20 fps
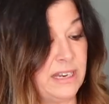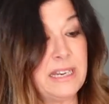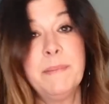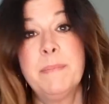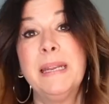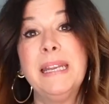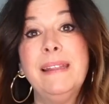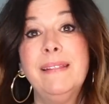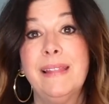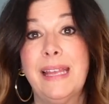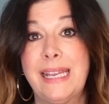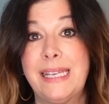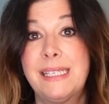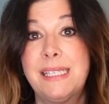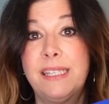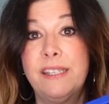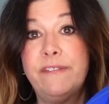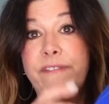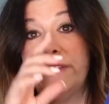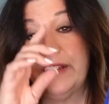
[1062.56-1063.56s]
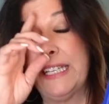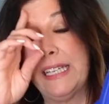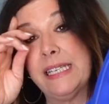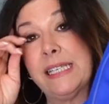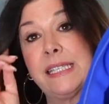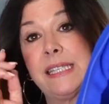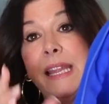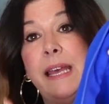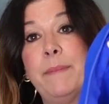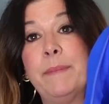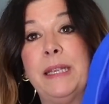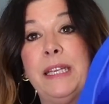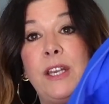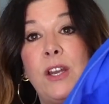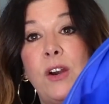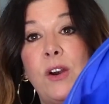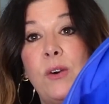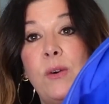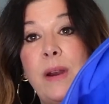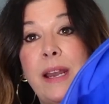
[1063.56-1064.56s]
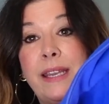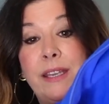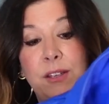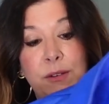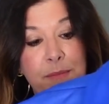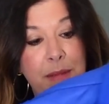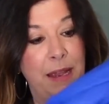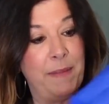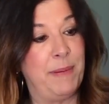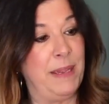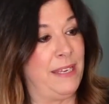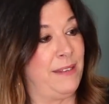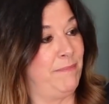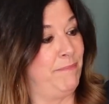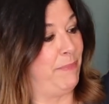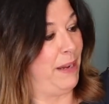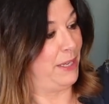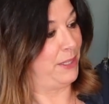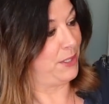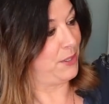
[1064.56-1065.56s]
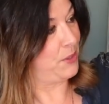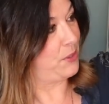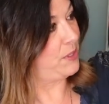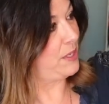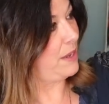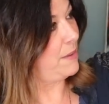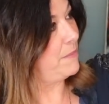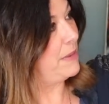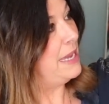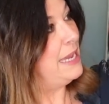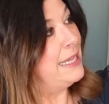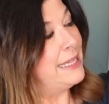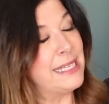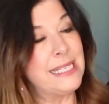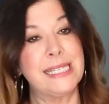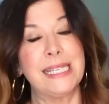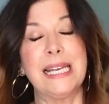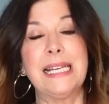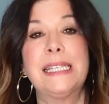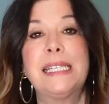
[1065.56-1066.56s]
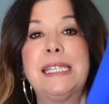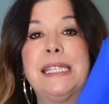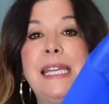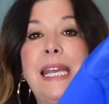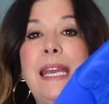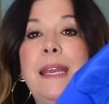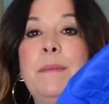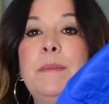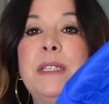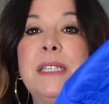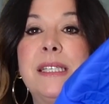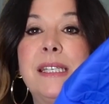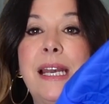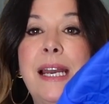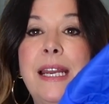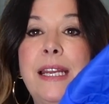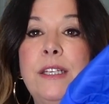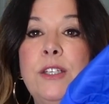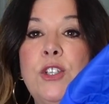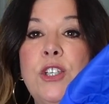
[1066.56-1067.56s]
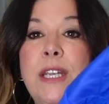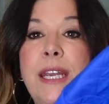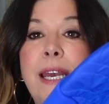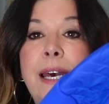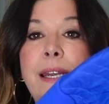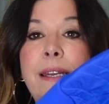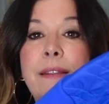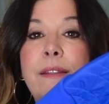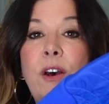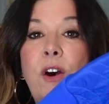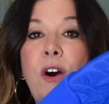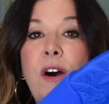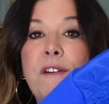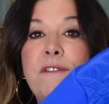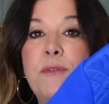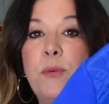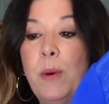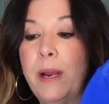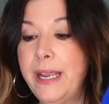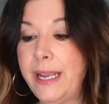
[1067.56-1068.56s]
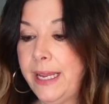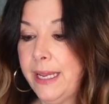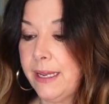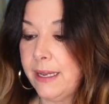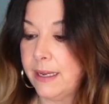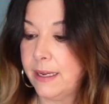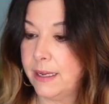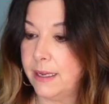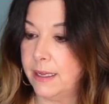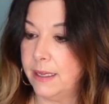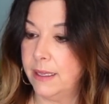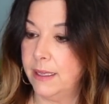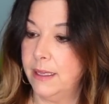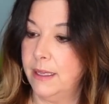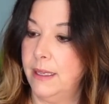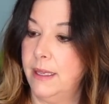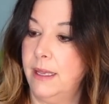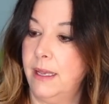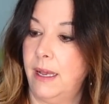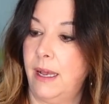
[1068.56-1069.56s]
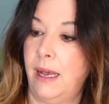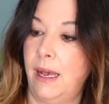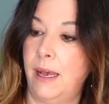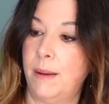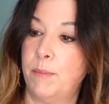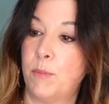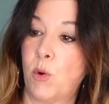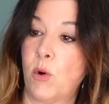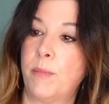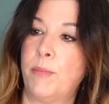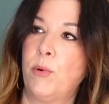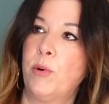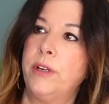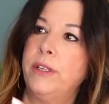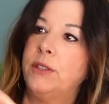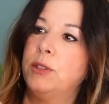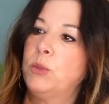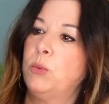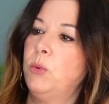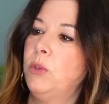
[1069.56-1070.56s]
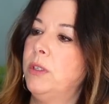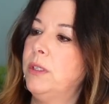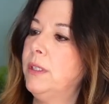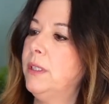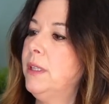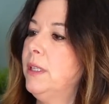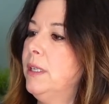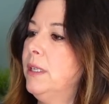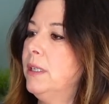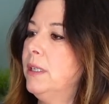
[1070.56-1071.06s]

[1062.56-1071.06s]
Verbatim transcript: anybody likes the fleece, let me know. I could maybe bundle some. This is that same design she had in the off-white. Uh, more boiled wool,